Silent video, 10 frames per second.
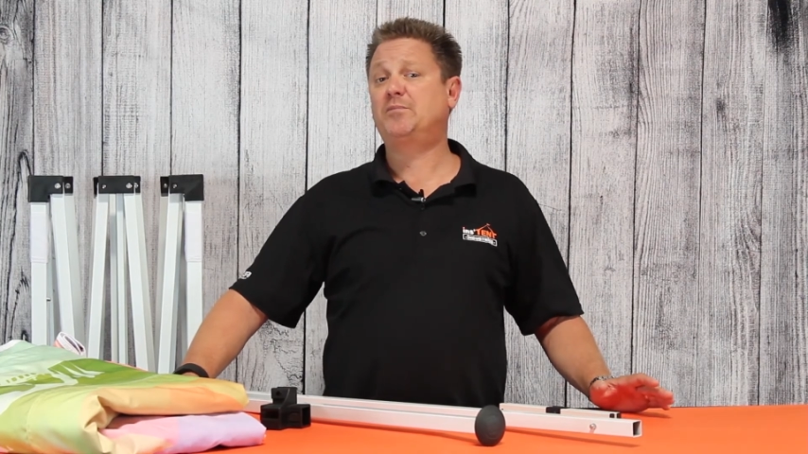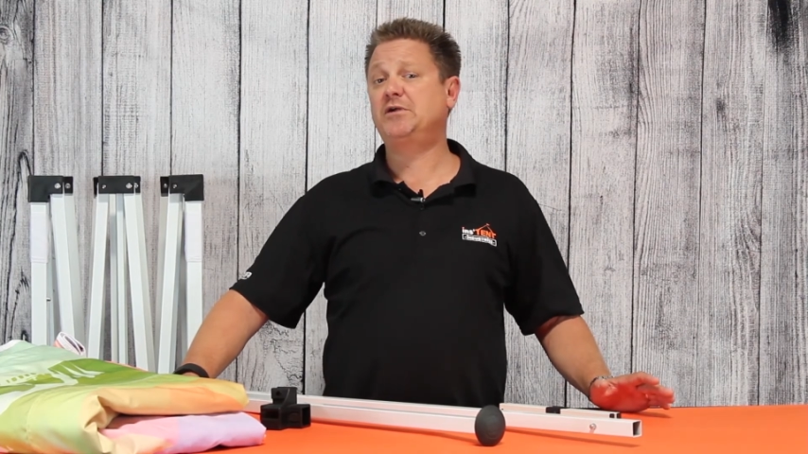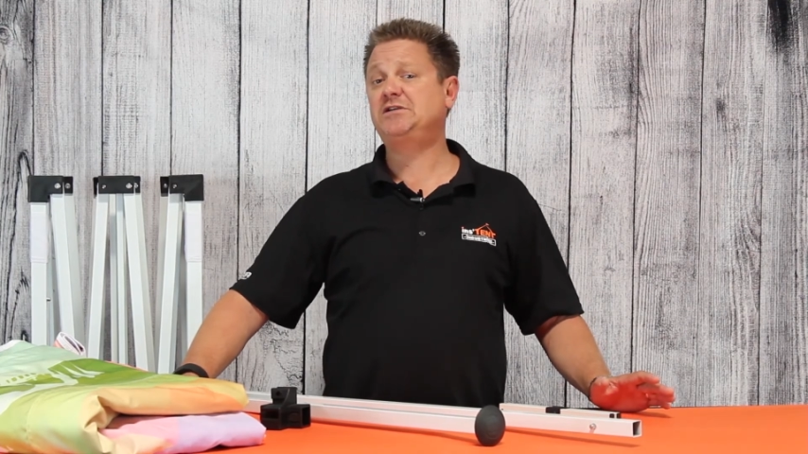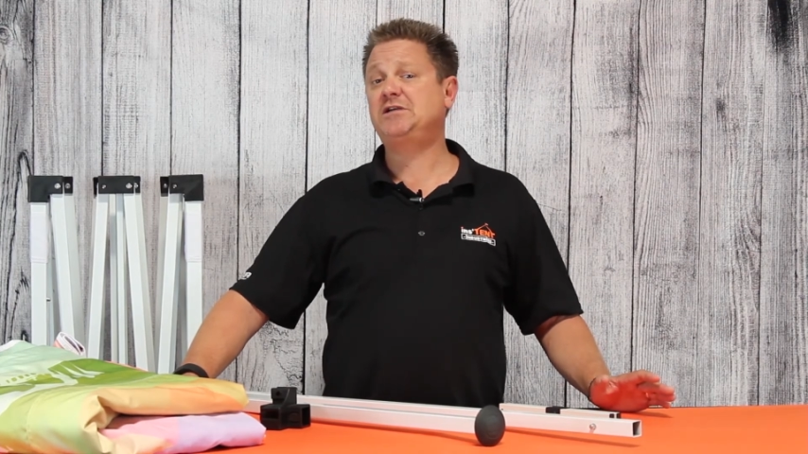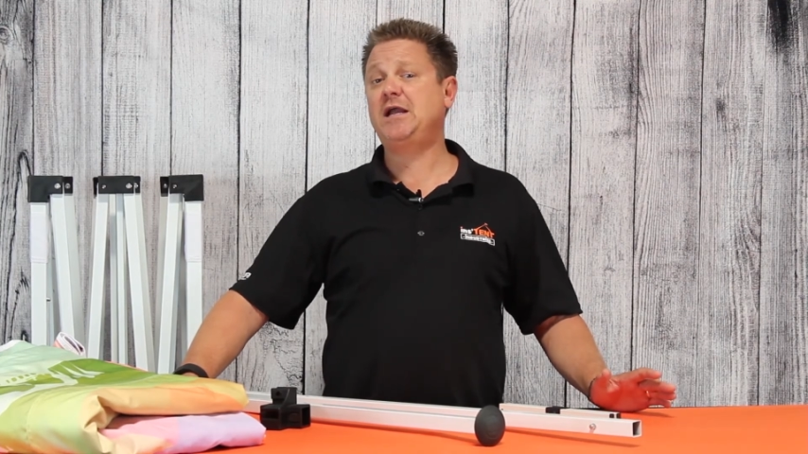We
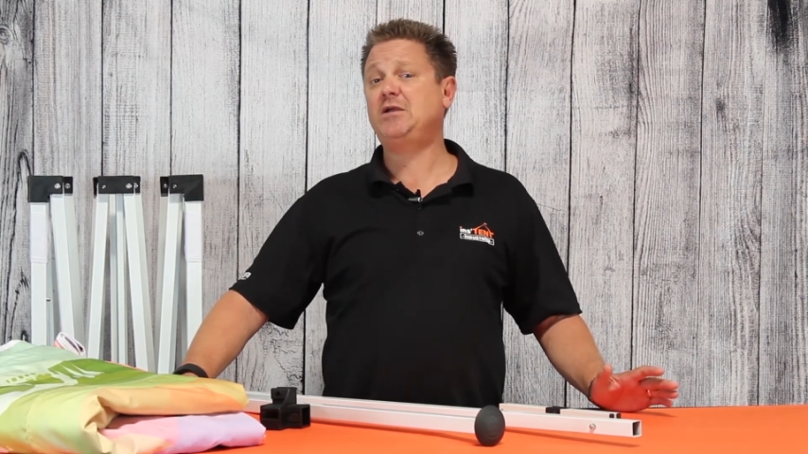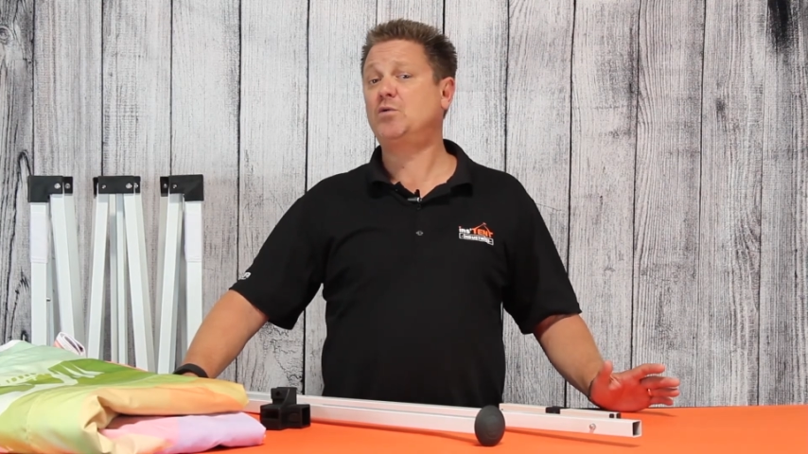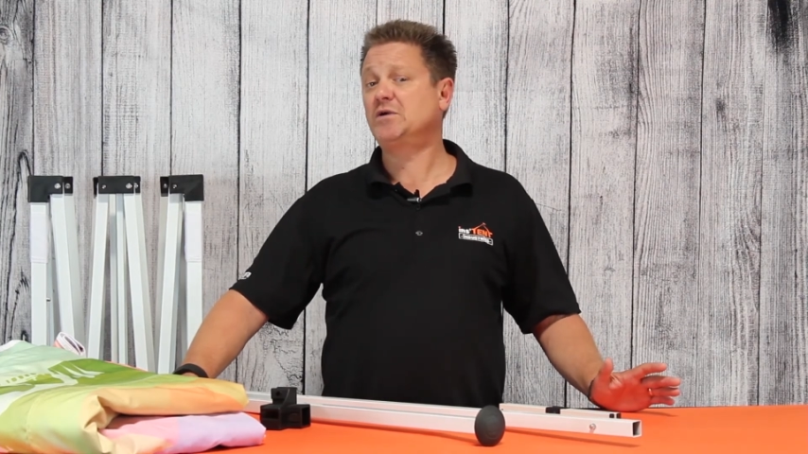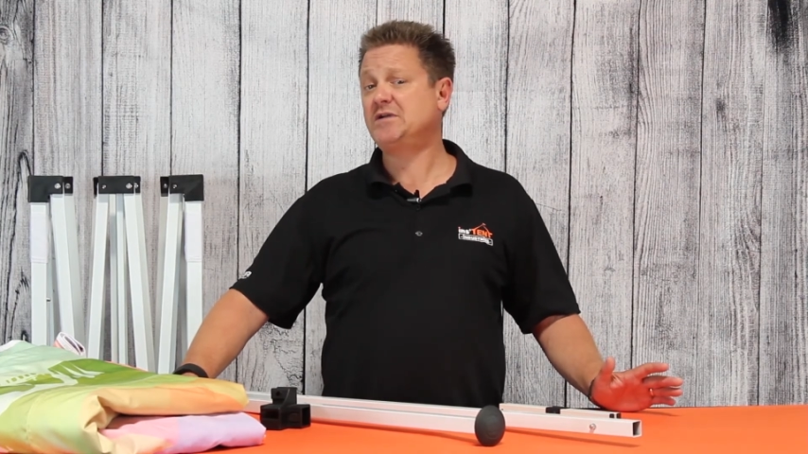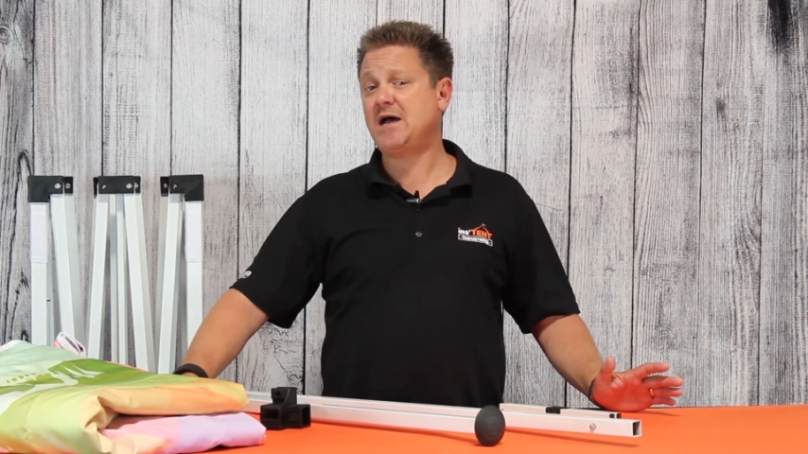appreciate
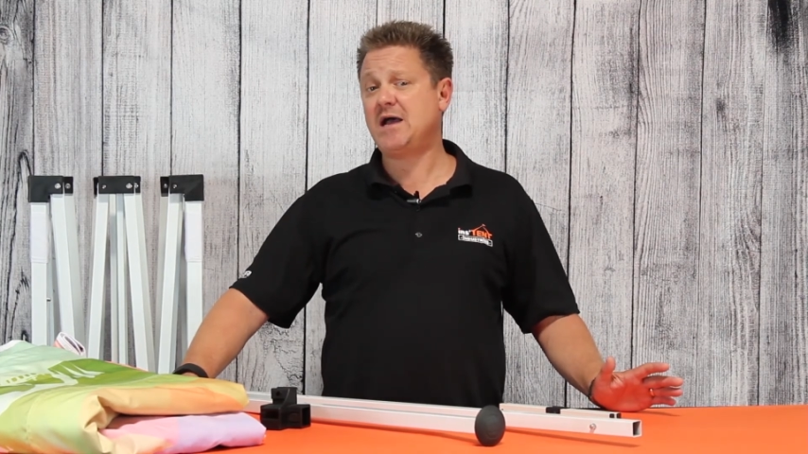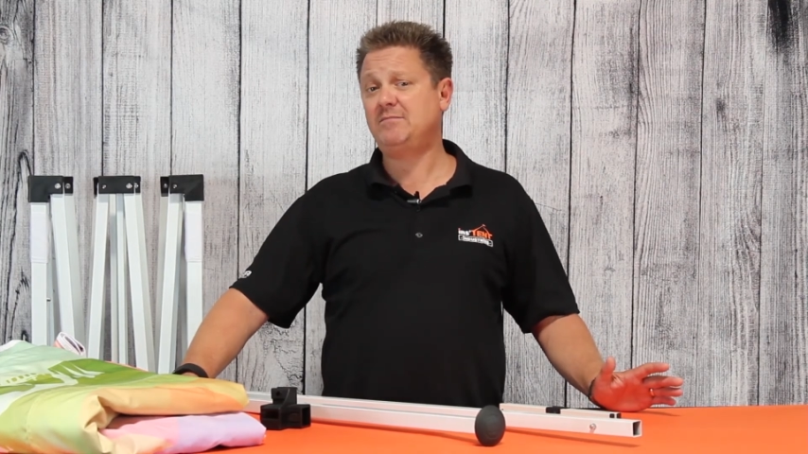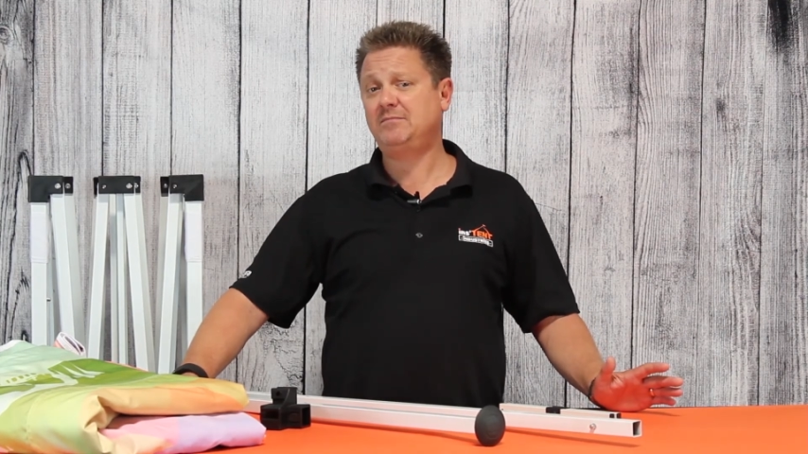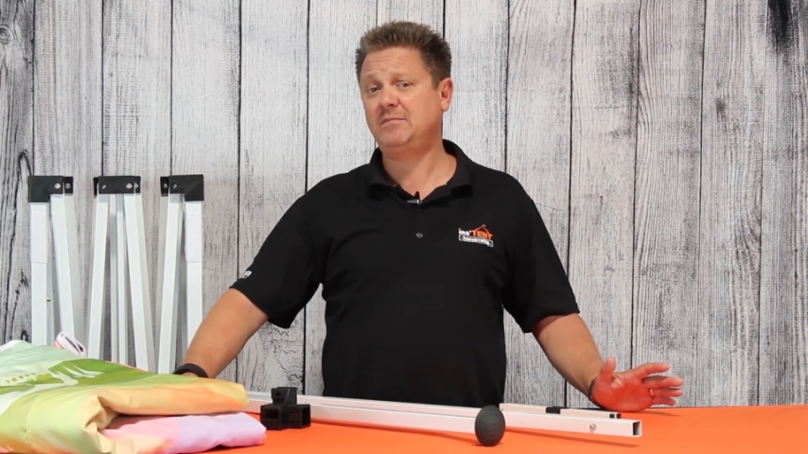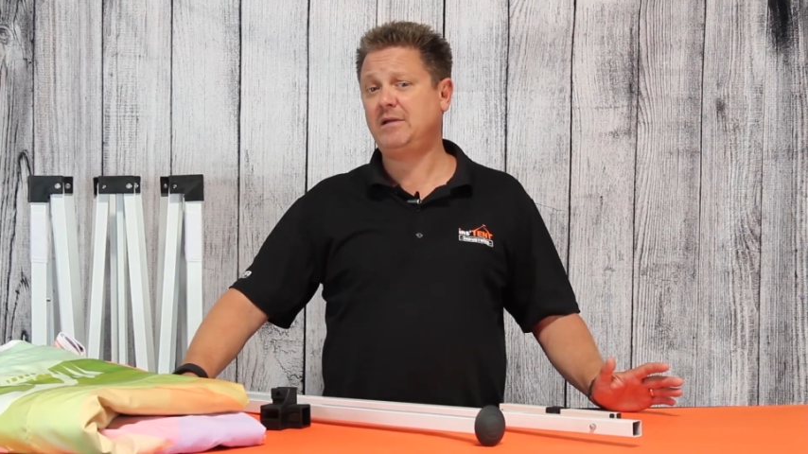your
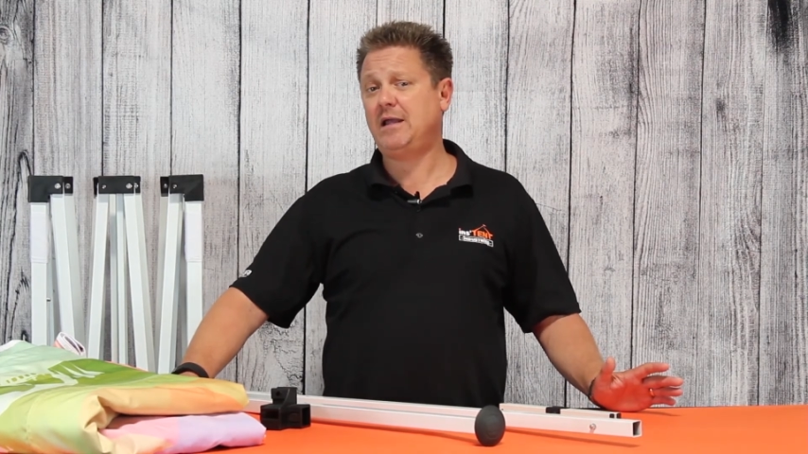time